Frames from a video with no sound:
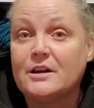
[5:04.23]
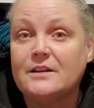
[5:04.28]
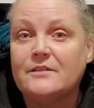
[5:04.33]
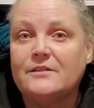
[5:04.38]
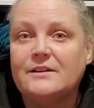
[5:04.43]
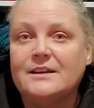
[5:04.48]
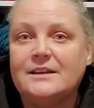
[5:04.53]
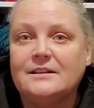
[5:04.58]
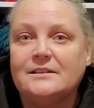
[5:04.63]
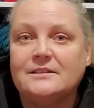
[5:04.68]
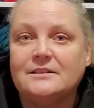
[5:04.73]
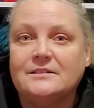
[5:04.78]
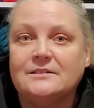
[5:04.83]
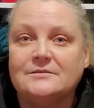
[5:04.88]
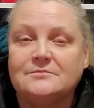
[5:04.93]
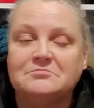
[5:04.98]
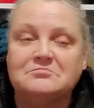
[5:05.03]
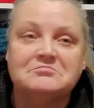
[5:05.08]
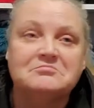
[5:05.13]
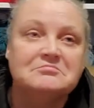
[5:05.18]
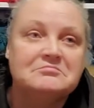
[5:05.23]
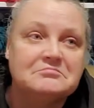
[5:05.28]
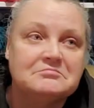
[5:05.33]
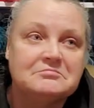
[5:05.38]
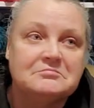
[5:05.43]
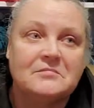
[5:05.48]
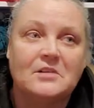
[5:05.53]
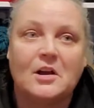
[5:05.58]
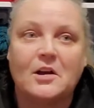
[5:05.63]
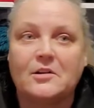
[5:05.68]
of it
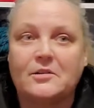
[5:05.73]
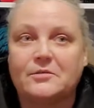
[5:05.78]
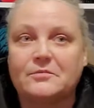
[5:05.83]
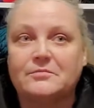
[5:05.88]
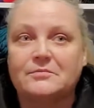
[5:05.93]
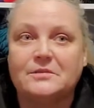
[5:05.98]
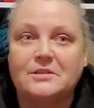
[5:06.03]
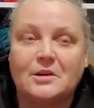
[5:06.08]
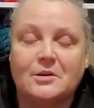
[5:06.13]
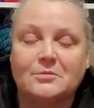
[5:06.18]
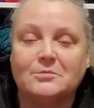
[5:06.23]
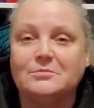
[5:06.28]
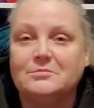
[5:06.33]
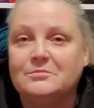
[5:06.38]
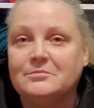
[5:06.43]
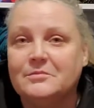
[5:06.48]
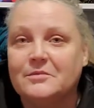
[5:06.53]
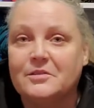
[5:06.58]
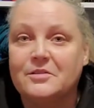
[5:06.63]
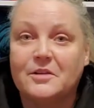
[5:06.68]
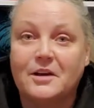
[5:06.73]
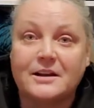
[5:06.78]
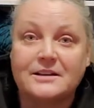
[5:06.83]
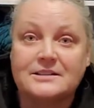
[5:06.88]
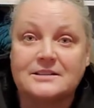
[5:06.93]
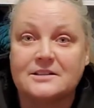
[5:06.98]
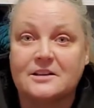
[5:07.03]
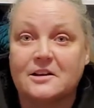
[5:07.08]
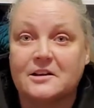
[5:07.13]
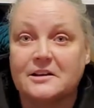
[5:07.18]
our you know
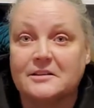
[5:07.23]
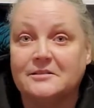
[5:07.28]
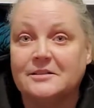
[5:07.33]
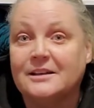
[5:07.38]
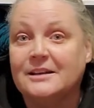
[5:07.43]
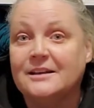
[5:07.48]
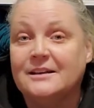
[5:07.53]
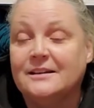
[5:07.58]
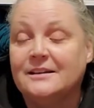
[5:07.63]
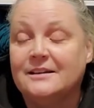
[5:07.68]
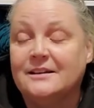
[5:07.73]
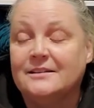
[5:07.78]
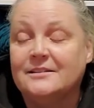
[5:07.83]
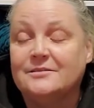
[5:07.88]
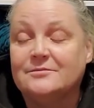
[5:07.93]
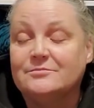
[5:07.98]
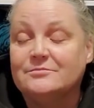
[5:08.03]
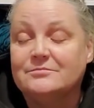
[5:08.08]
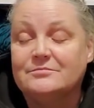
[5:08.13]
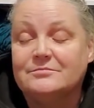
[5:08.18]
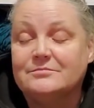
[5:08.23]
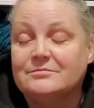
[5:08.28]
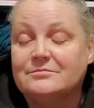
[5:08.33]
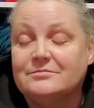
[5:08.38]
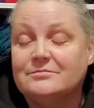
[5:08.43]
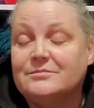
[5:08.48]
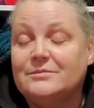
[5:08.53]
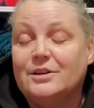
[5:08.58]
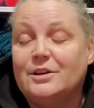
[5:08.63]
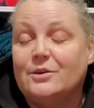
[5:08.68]
thoughts on
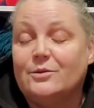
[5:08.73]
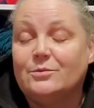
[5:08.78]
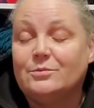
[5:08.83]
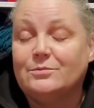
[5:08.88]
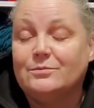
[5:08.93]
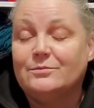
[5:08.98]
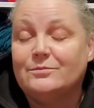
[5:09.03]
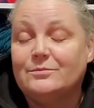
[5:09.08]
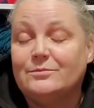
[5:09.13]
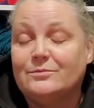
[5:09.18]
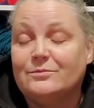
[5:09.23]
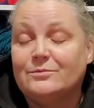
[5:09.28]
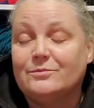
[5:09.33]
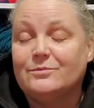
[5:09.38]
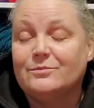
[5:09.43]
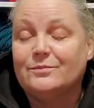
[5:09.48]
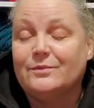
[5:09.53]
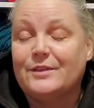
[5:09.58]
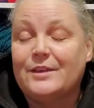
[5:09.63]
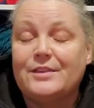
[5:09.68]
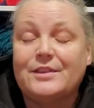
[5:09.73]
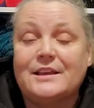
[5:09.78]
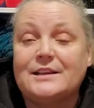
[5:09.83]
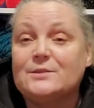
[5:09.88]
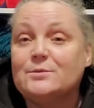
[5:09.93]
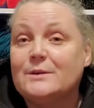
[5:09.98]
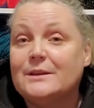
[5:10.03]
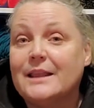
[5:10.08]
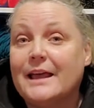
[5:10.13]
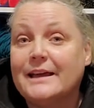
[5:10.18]
you know the things
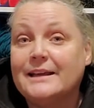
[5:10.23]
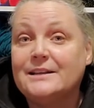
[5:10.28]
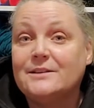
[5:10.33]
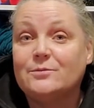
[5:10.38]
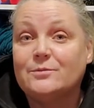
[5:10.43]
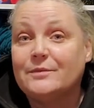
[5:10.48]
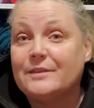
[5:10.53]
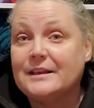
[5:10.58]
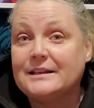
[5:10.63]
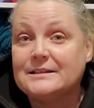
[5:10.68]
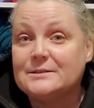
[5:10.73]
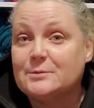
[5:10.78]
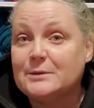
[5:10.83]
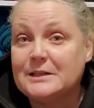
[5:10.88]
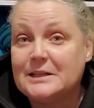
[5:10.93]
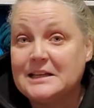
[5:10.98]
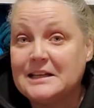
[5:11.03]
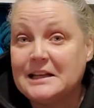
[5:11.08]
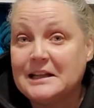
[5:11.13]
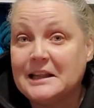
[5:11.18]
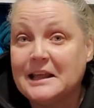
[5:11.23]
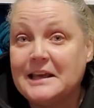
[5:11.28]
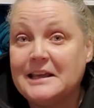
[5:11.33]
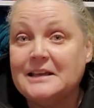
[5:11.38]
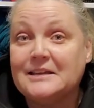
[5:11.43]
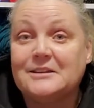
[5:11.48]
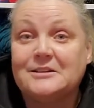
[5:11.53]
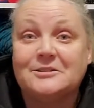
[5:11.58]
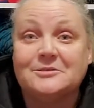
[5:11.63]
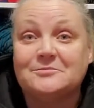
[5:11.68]
we liked things we didn't
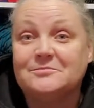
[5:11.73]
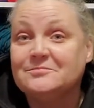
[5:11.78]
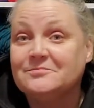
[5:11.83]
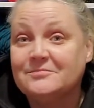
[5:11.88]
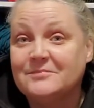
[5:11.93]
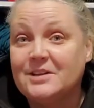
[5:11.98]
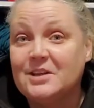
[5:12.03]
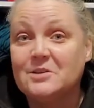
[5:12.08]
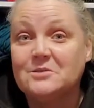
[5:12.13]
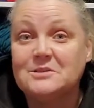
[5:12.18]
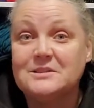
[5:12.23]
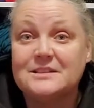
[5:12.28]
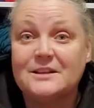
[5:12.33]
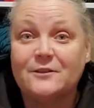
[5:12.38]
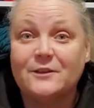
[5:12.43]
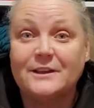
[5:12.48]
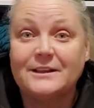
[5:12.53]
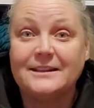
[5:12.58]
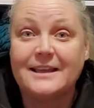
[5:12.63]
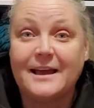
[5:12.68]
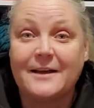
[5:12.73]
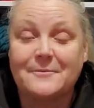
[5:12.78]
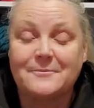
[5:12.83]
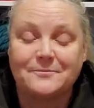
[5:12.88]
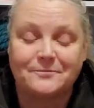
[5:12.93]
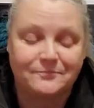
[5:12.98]
like you know stuff like that